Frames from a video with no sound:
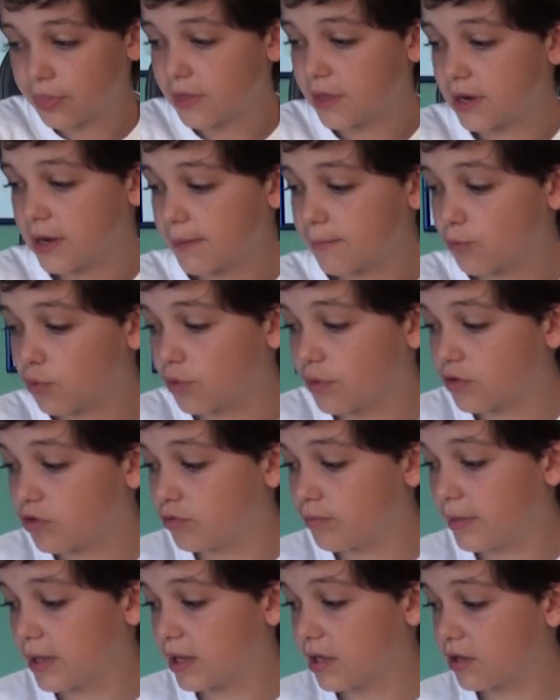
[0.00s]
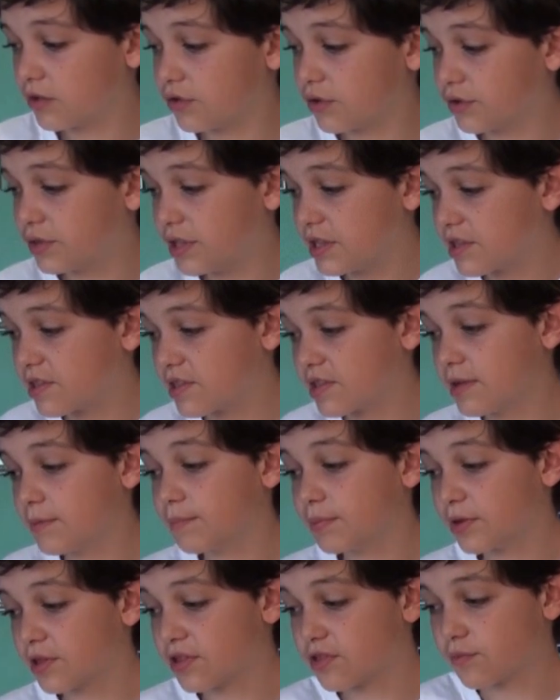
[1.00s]
and I'm going to make it the
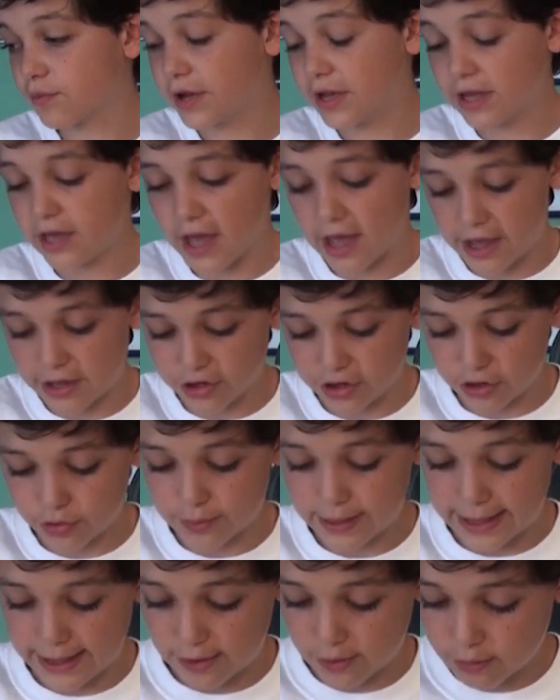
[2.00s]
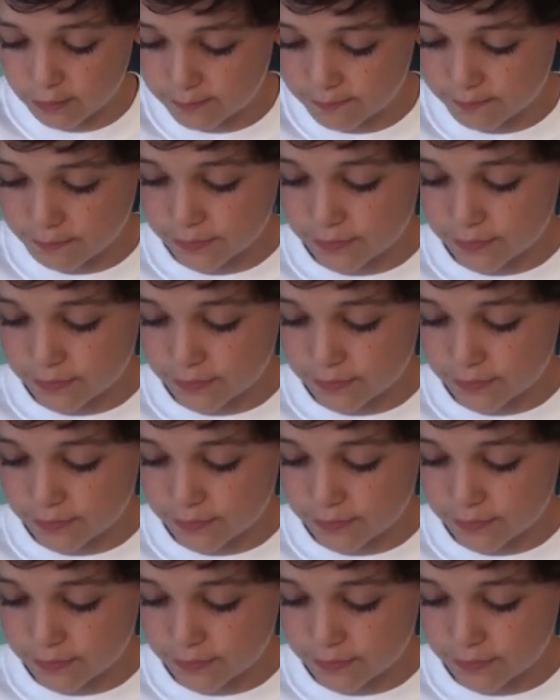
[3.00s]
simplest way I know how